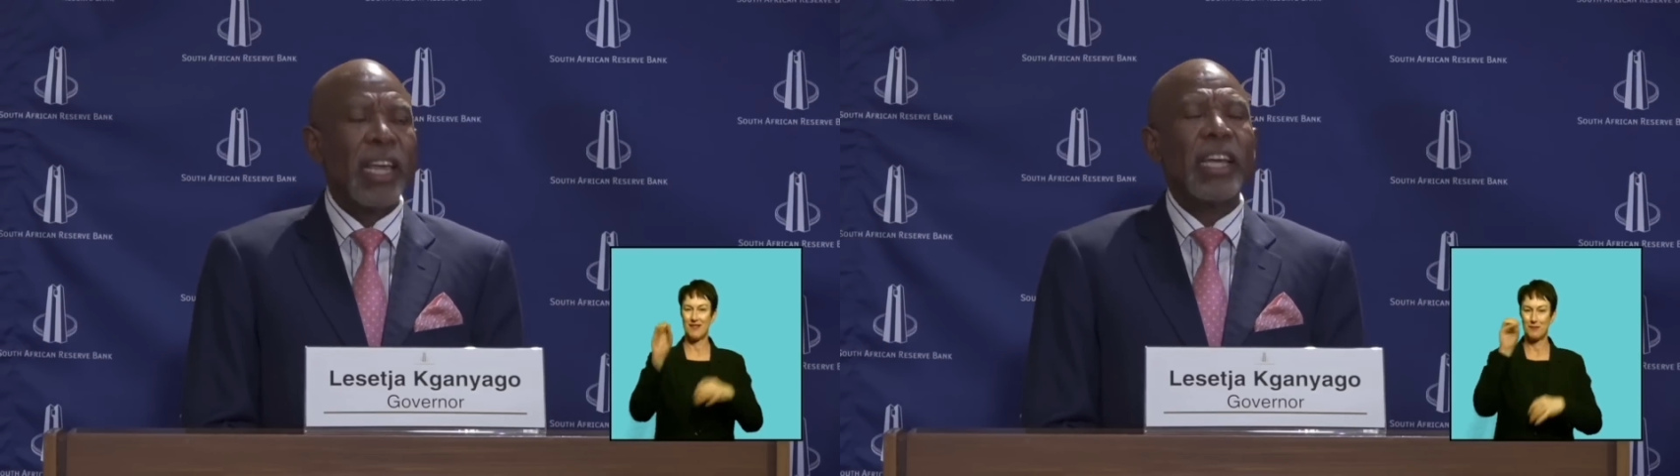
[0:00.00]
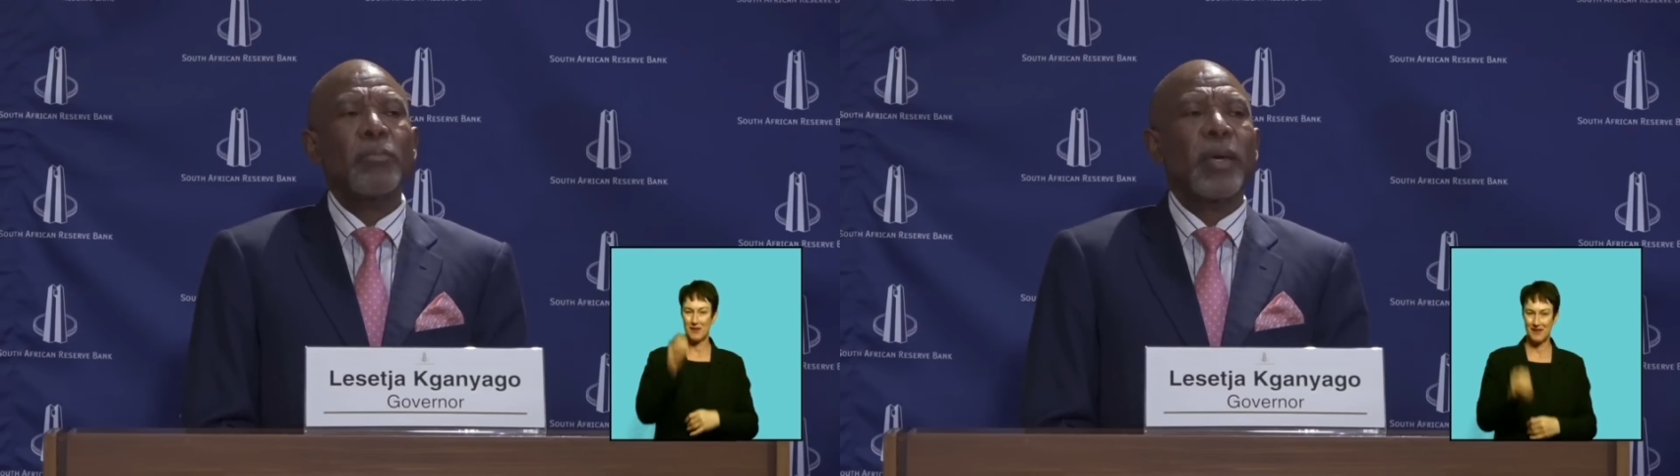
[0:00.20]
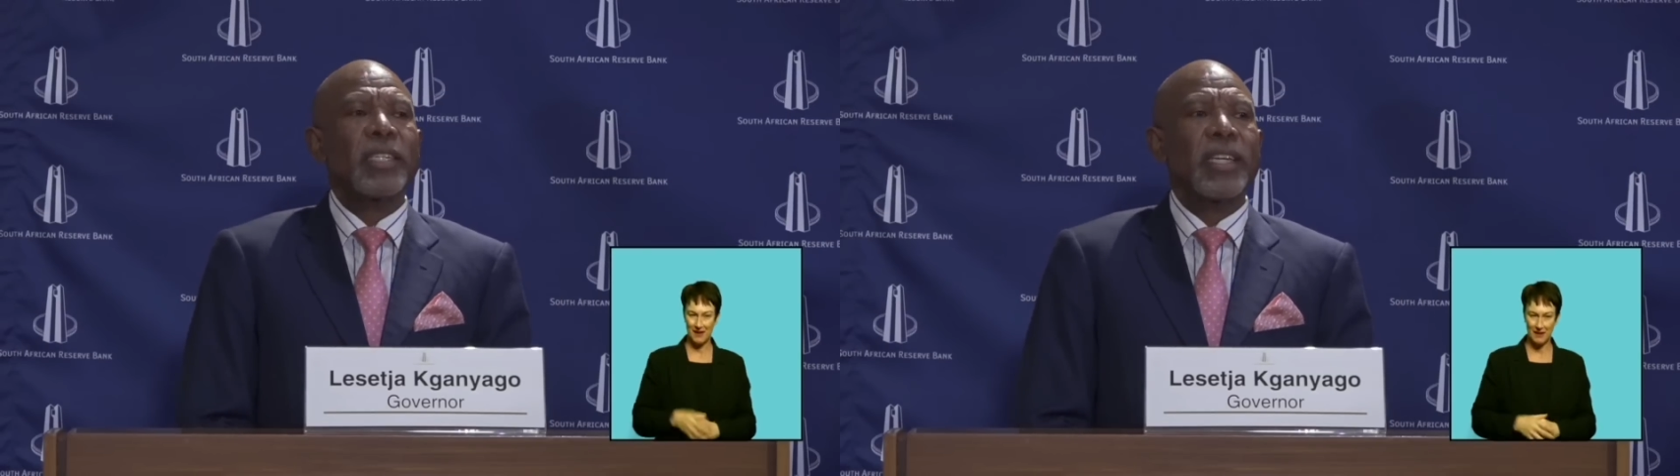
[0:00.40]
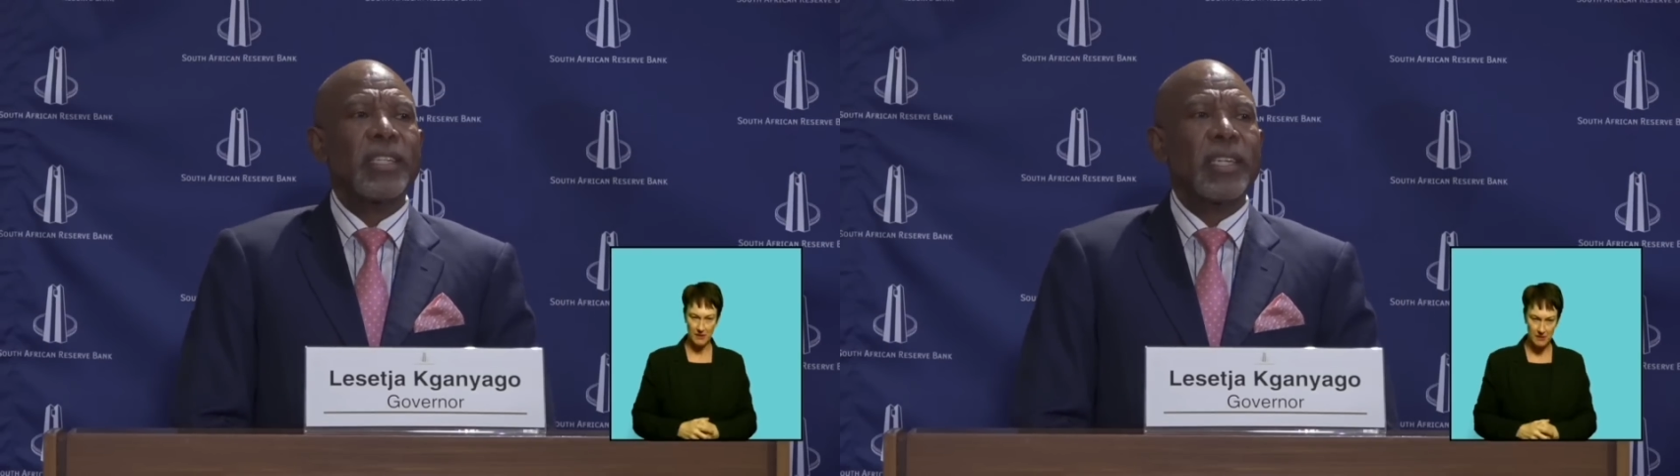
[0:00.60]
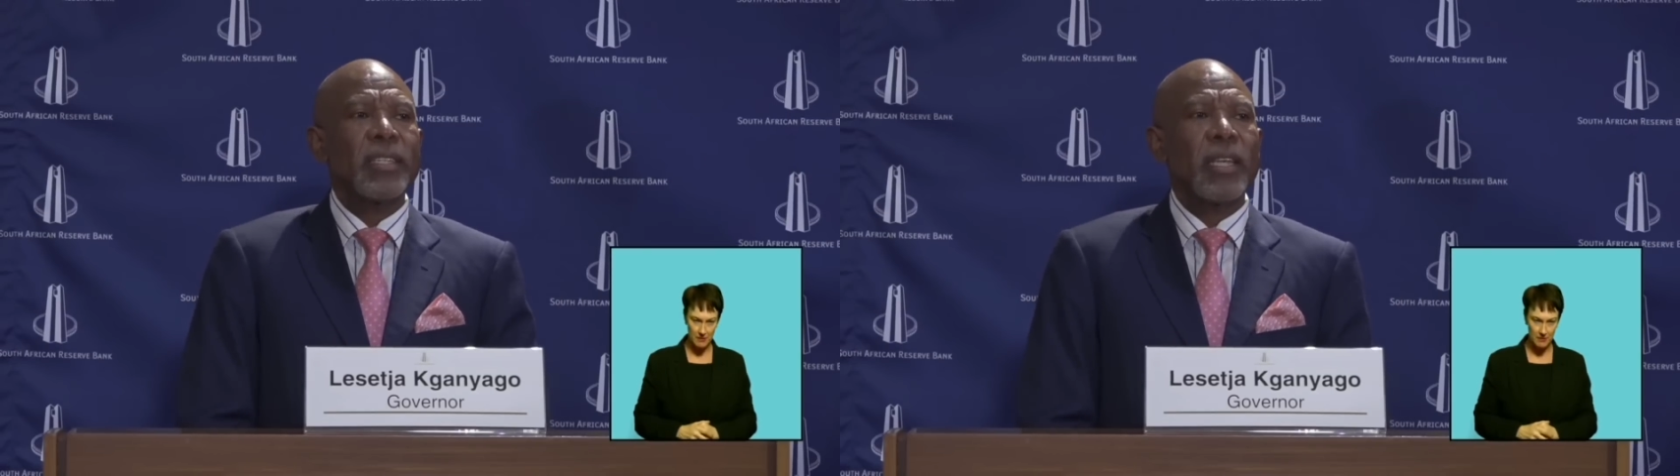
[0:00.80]

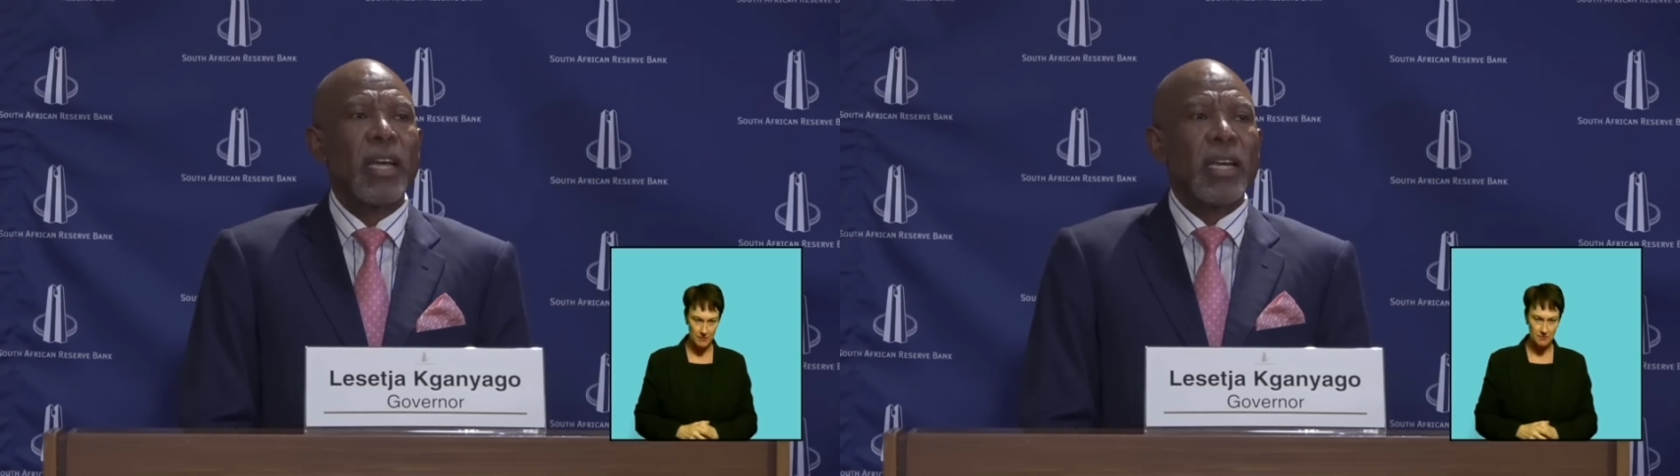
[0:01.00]
expectations